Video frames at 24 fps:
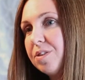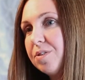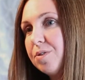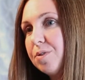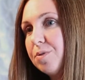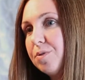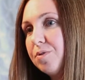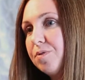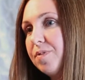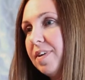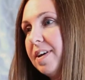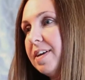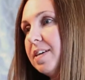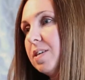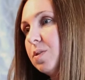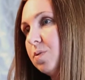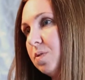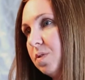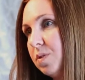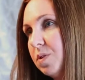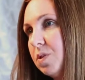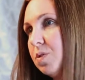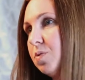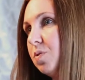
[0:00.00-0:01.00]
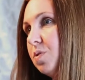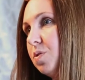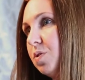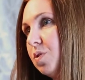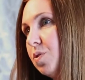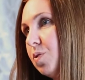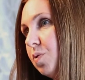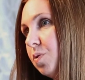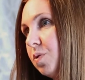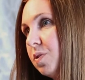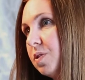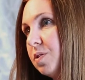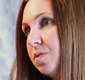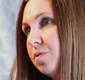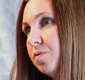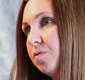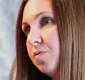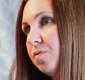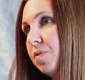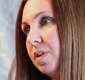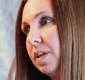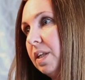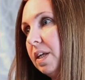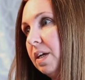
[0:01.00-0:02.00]
through a phase when I was doing the course of
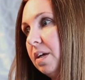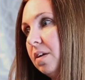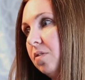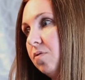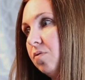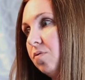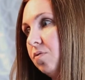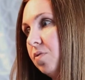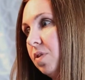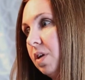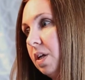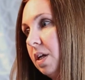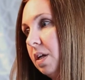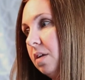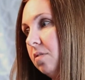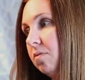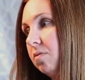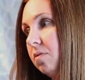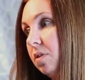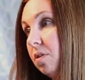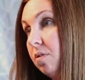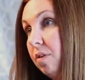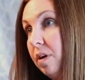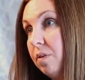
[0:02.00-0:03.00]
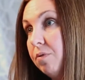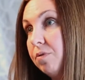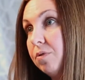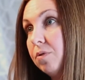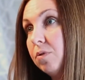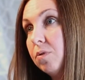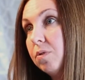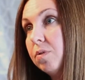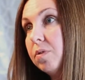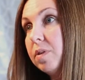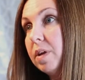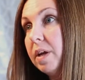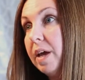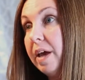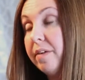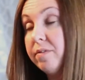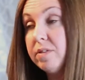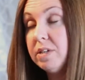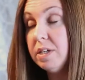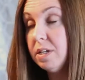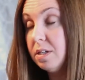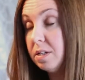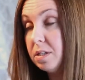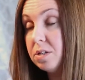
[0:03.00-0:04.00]
feeling really regretful that I
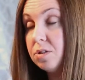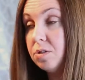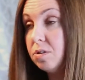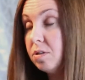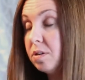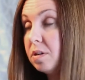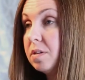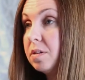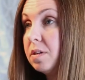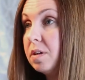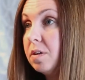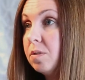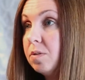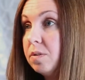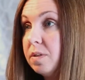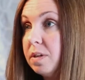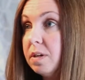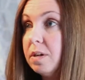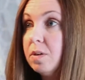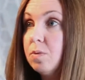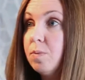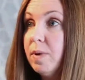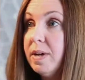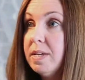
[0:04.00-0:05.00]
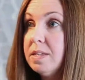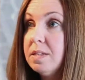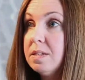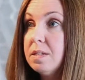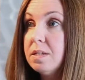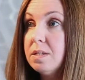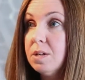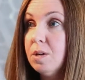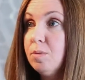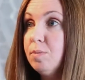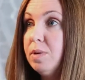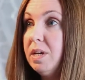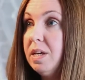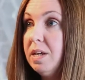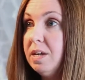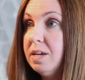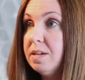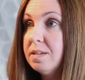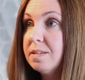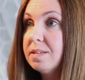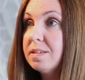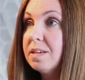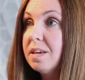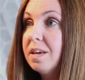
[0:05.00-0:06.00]
hadn't done it sooner, that I'd wasted so many
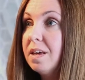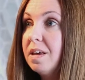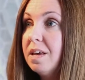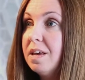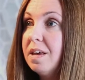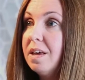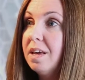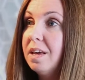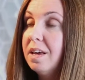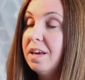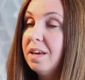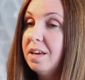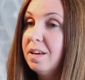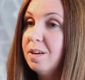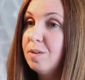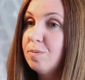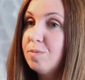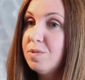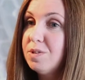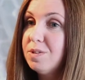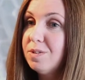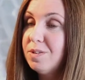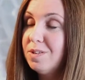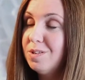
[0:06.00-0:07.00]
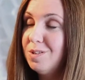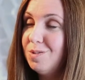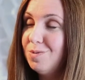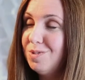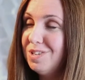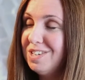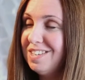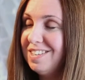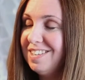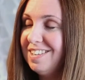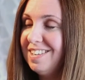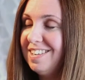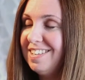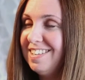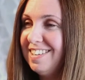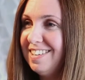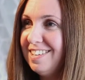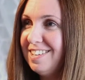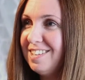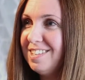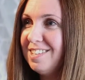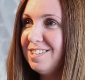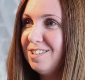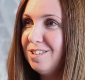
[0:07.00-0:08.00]
years. So I do wish that I'd
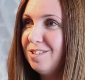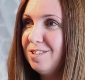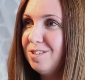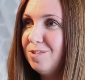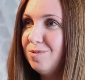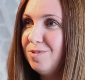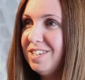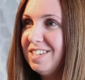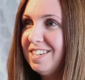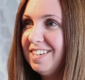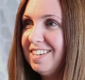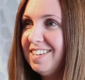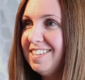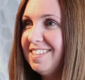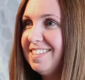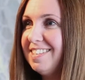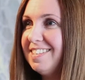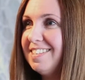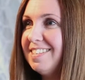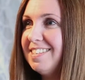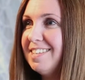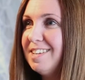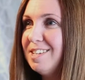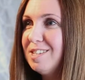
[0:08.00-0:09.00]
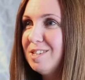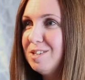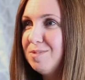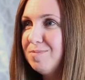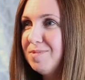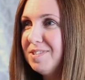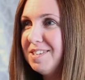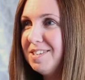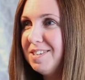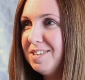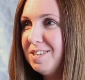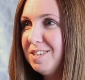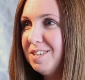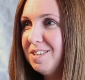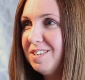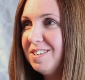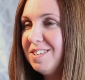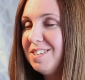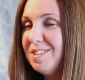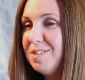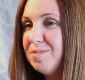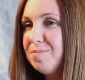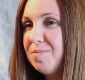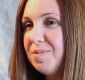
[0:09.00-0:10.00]
done it sooner, which I guess is a testament to
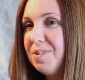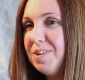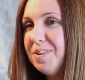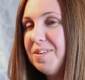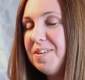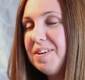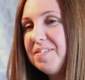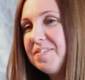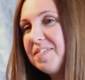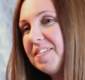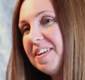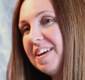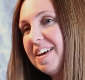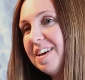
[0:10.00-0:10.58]
the program.